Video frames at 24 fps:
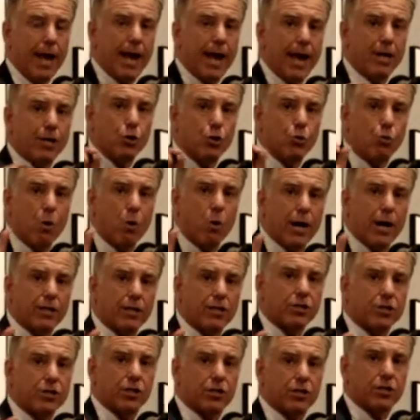and you want
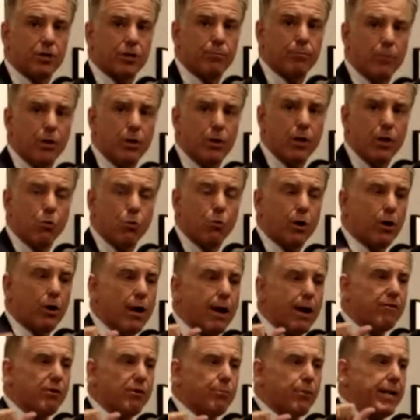a system where
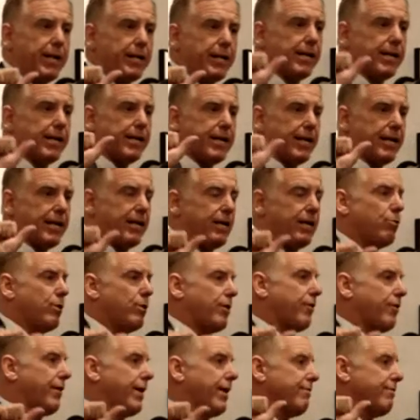everybody can get in,
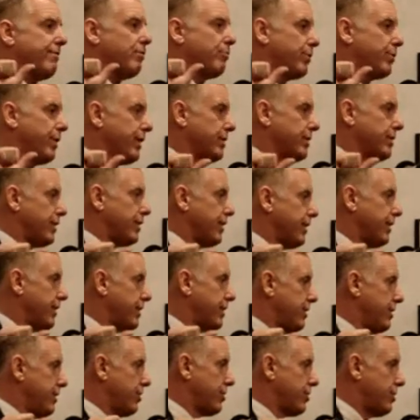whether they have a pre-existing
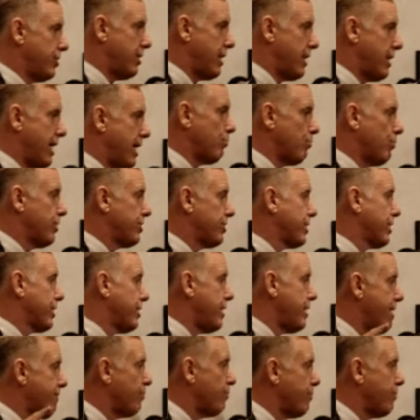condition or not, which
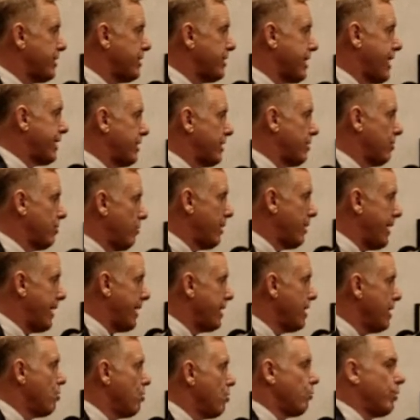can never be taken
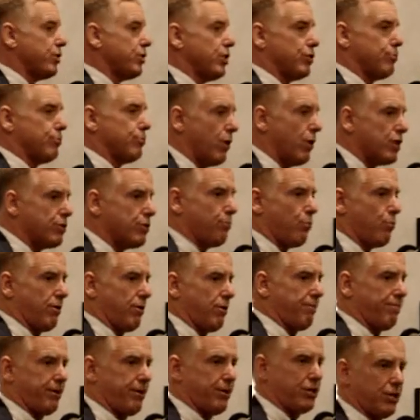away, which is much
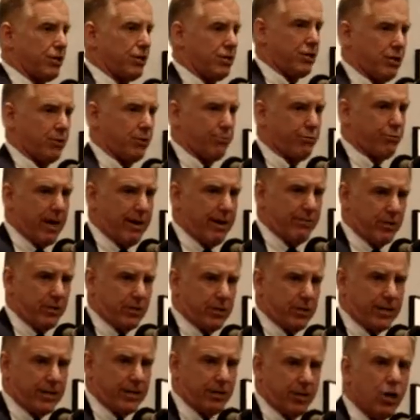more efficient than the private
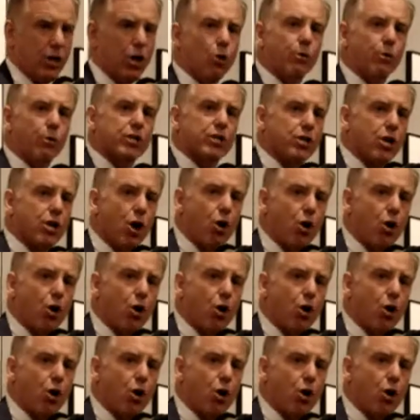sector, which